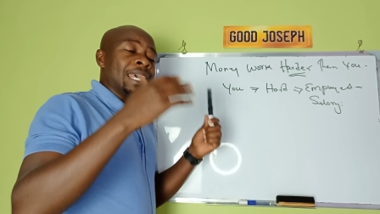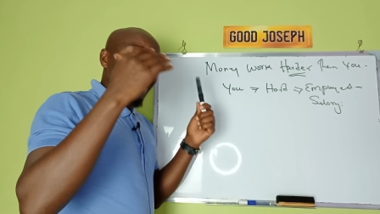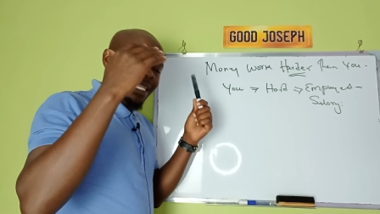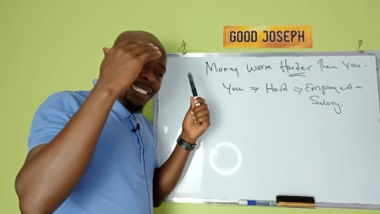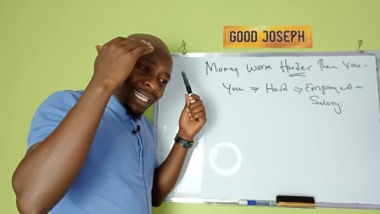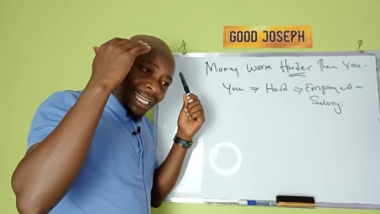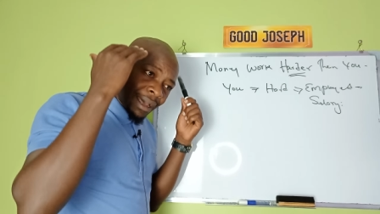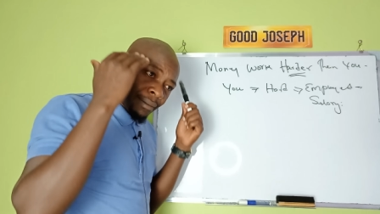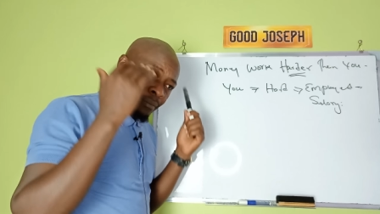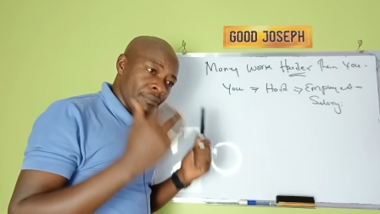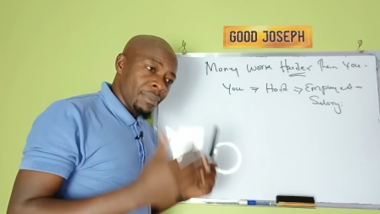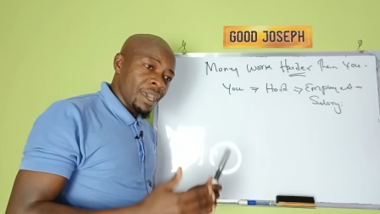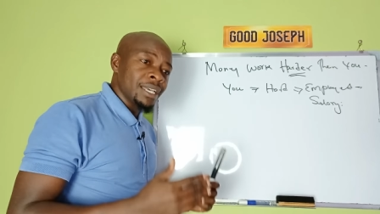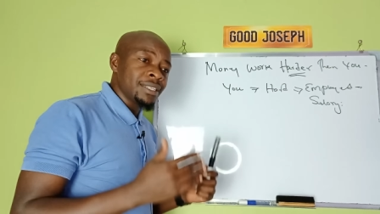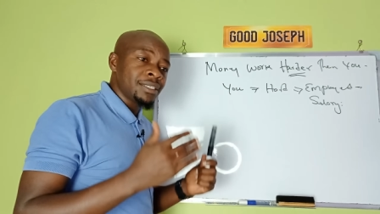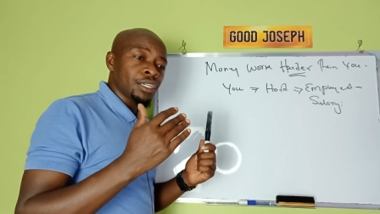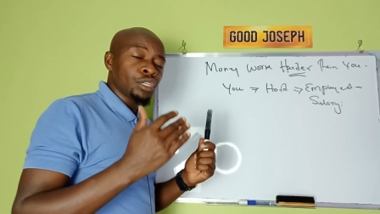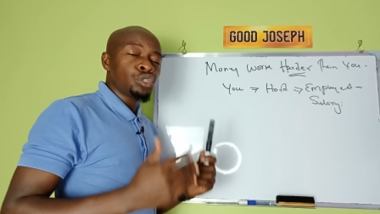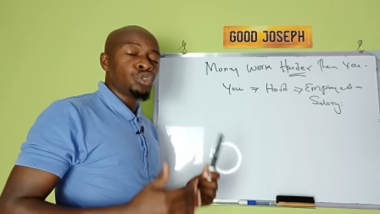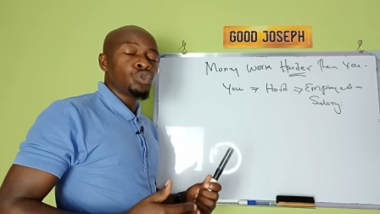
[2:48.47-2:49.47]
It's an
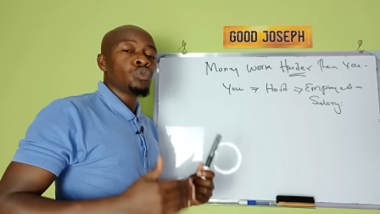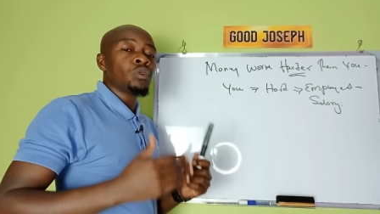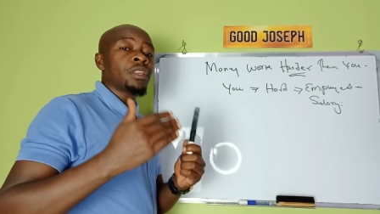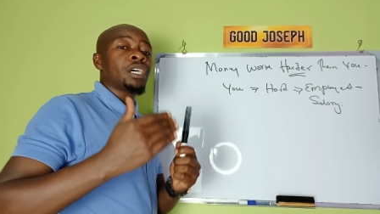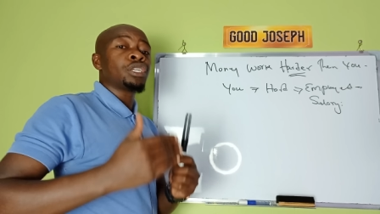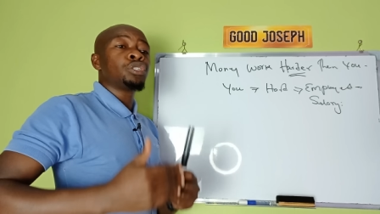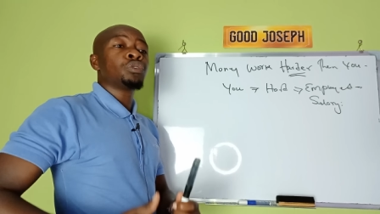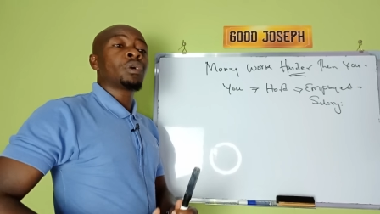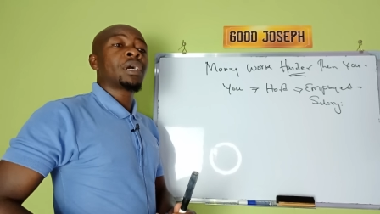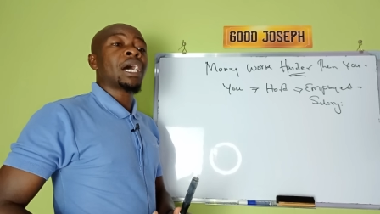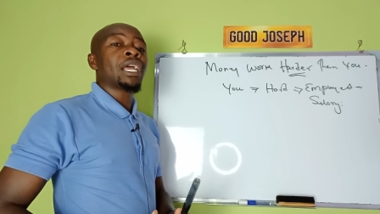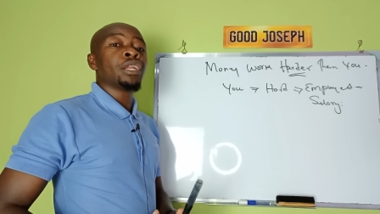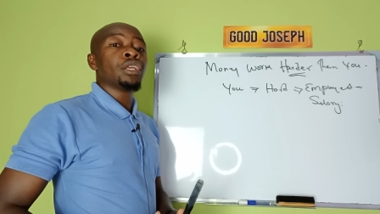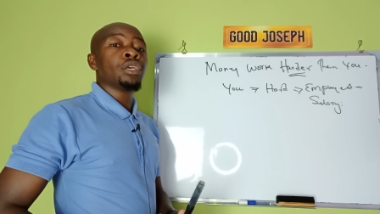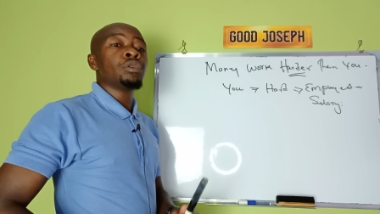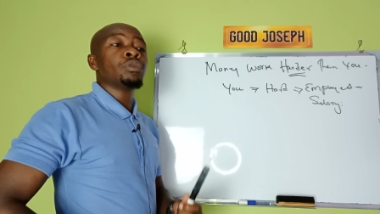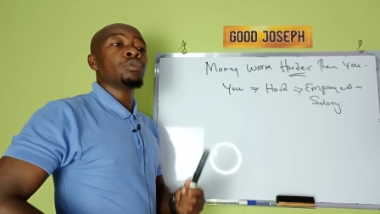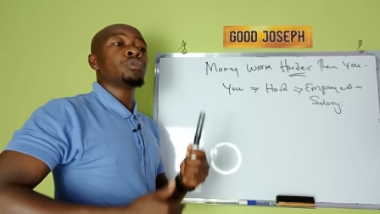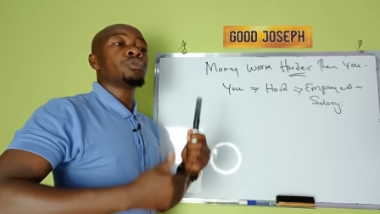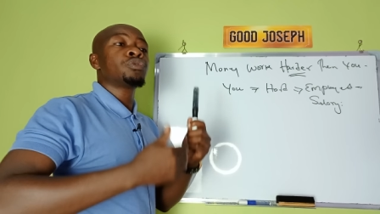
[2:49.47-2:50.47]
amazing tool that you can
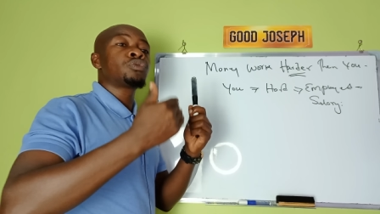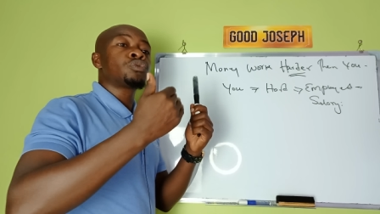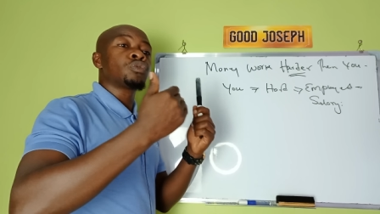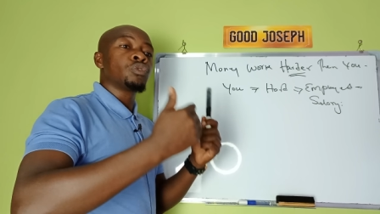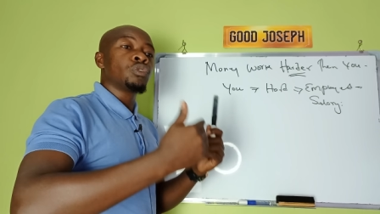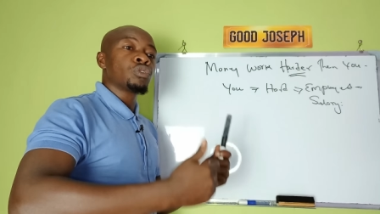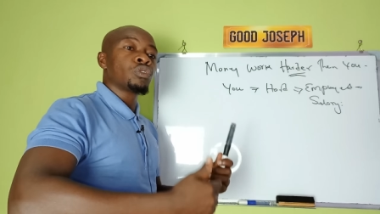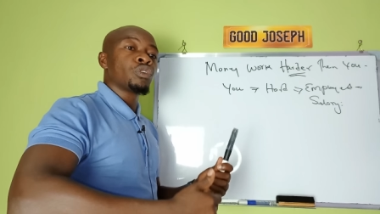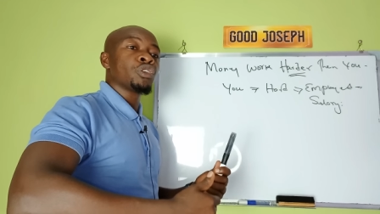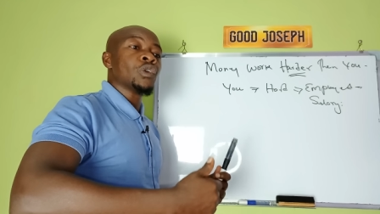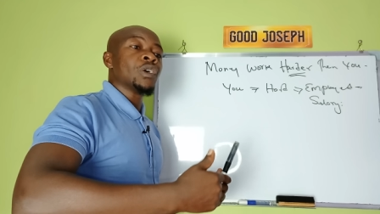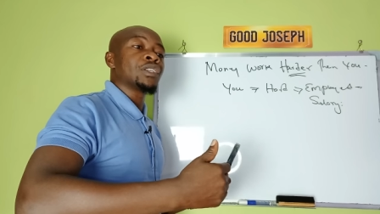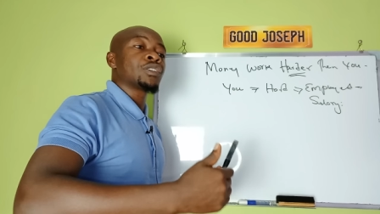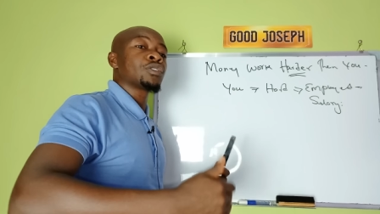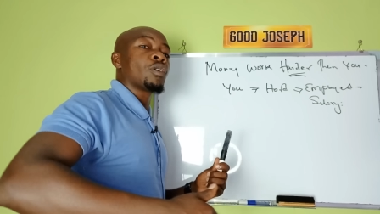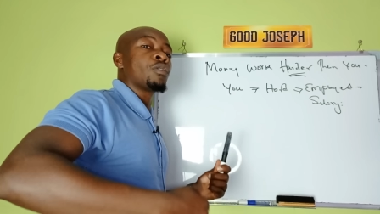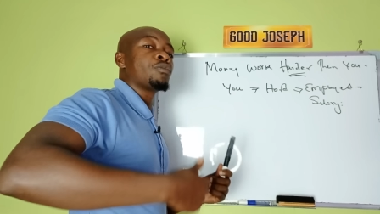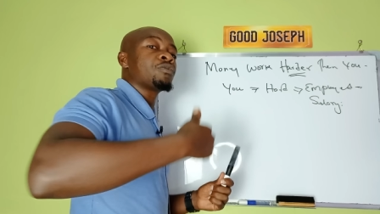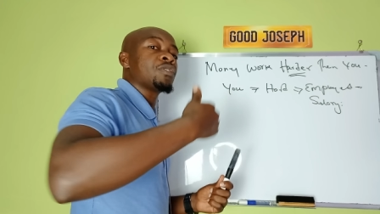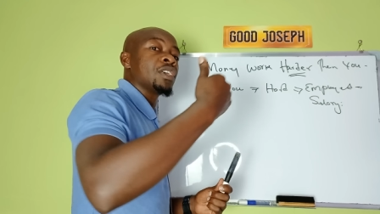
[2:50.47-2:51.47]
use to grow
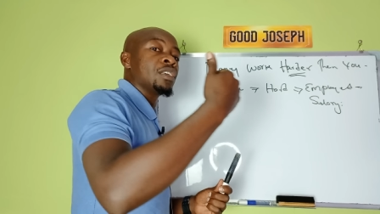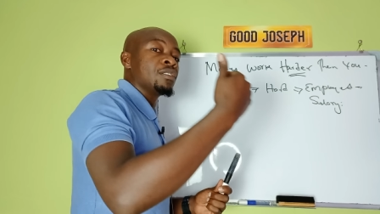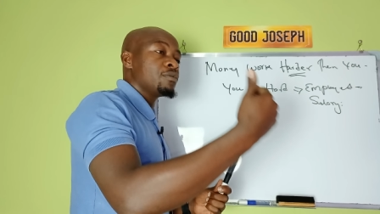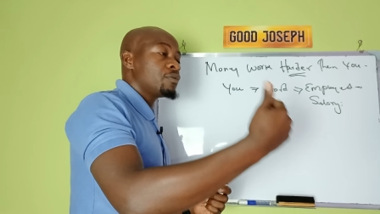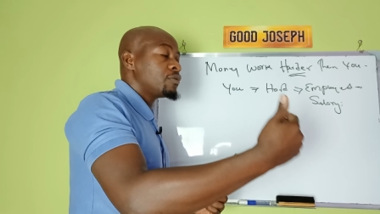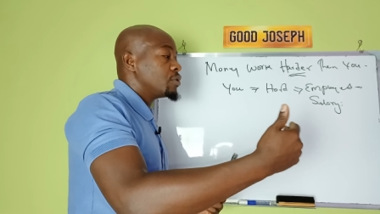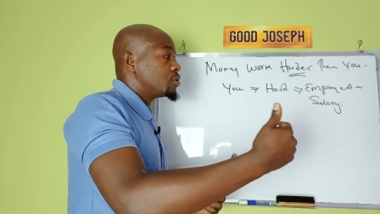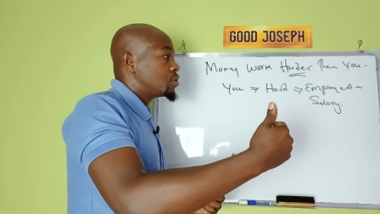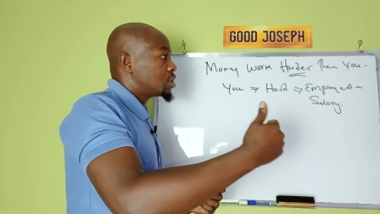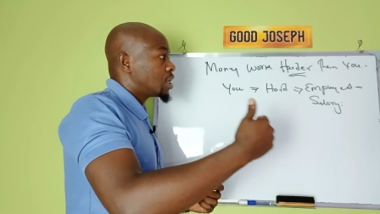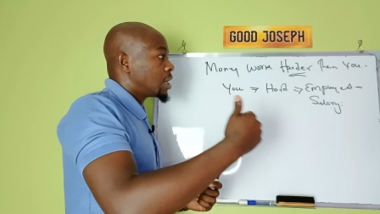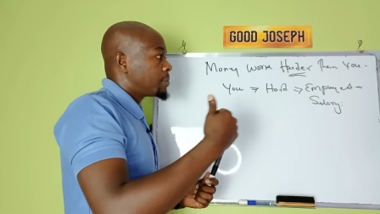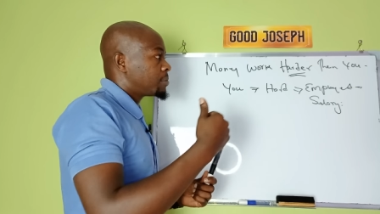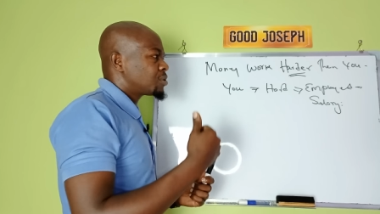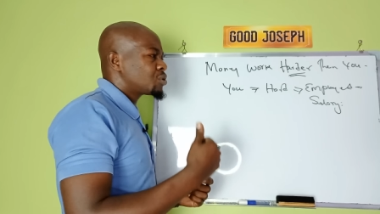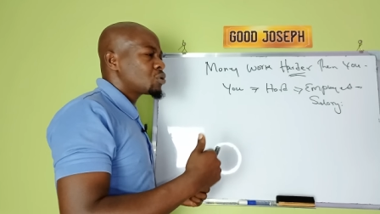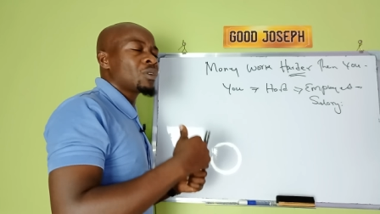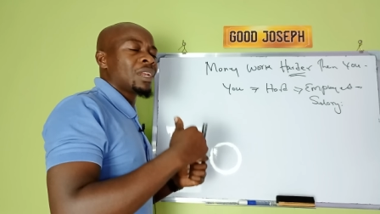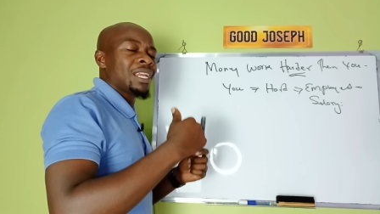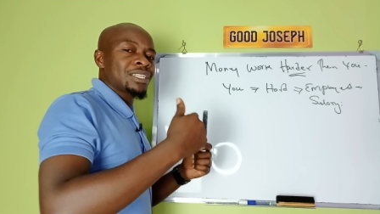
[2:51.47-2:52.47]
yourself in future.
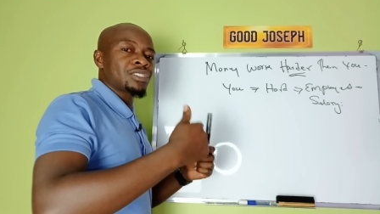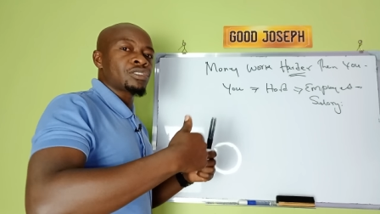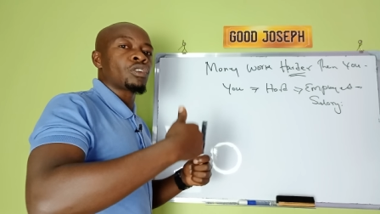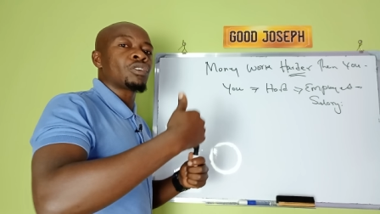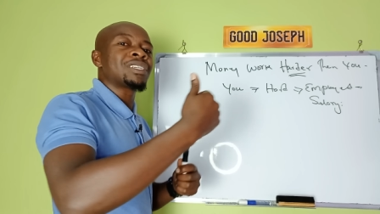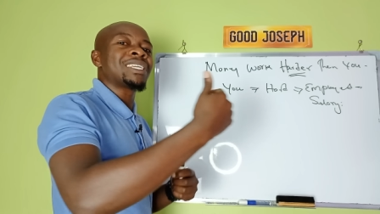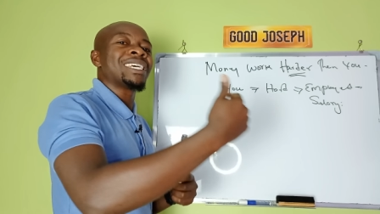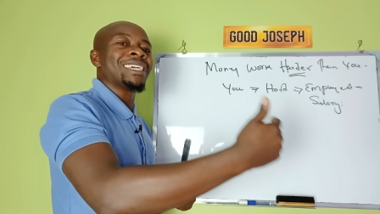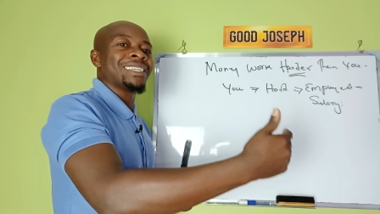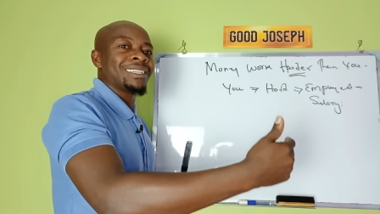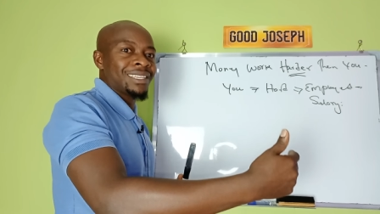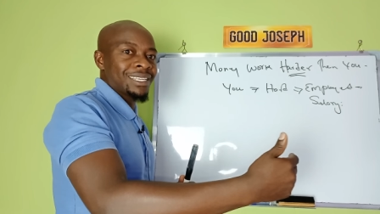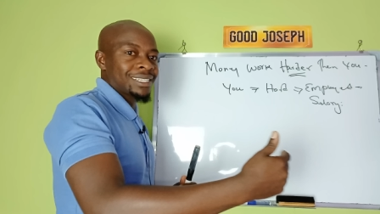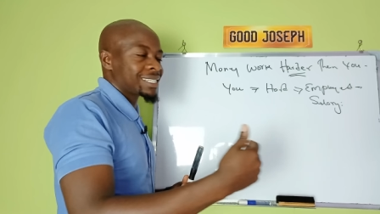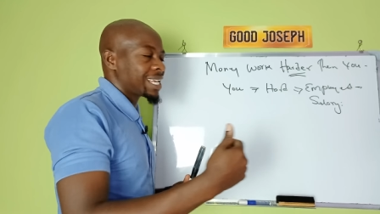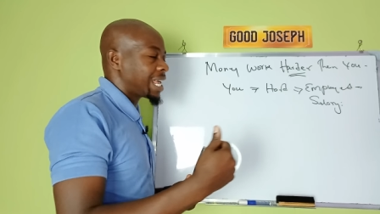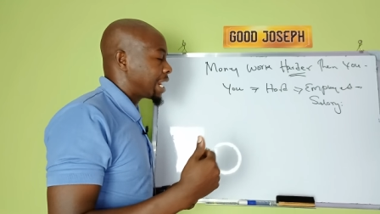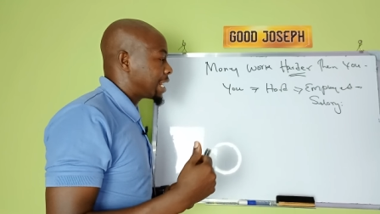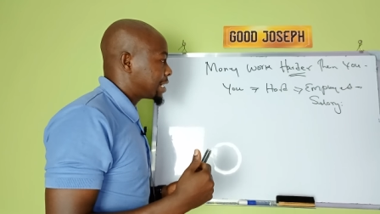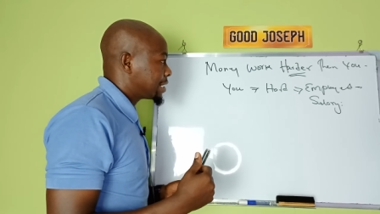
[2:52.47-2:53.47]
So let's not hate the
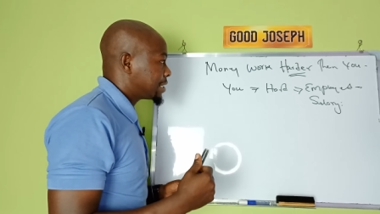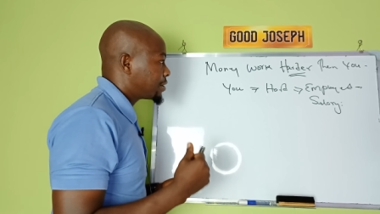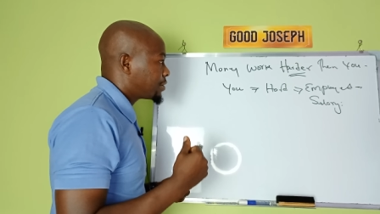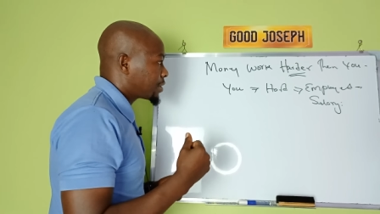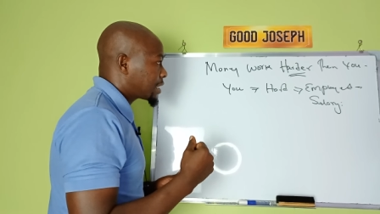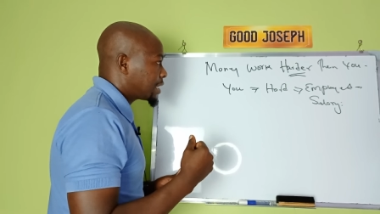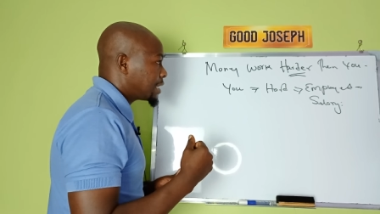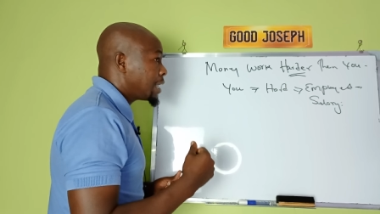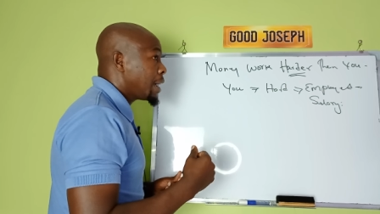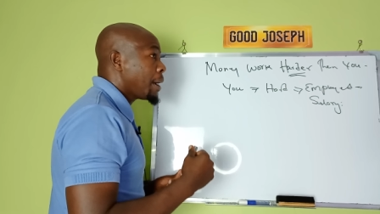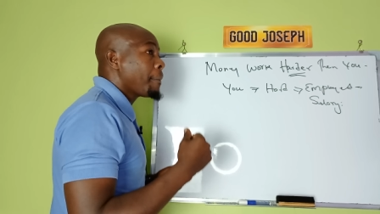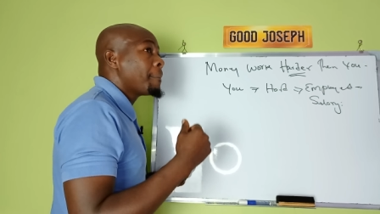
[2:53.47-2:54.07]
salary, okay?